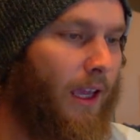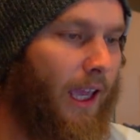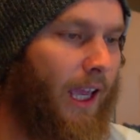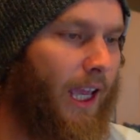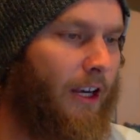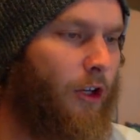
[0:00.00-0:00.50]

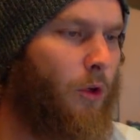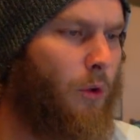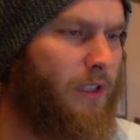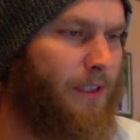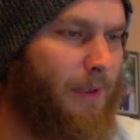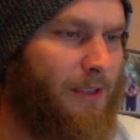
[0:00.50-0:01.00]
And
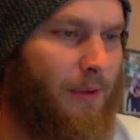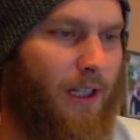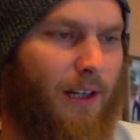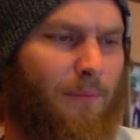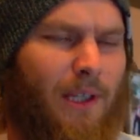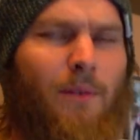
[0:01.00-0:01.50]
who is the best
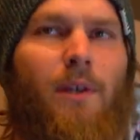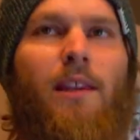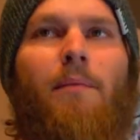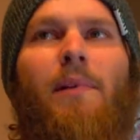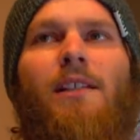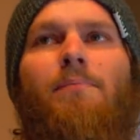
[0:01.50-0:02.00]
player I played with?
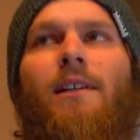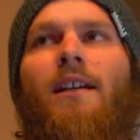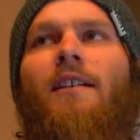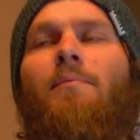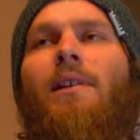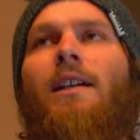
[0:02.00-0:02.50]
The best
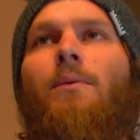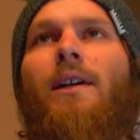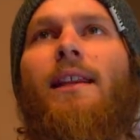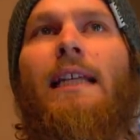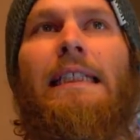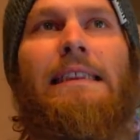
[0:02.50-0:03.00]
player I've played
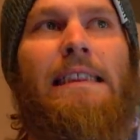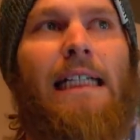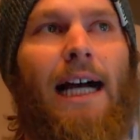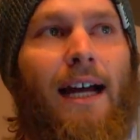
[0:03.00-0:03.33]
with?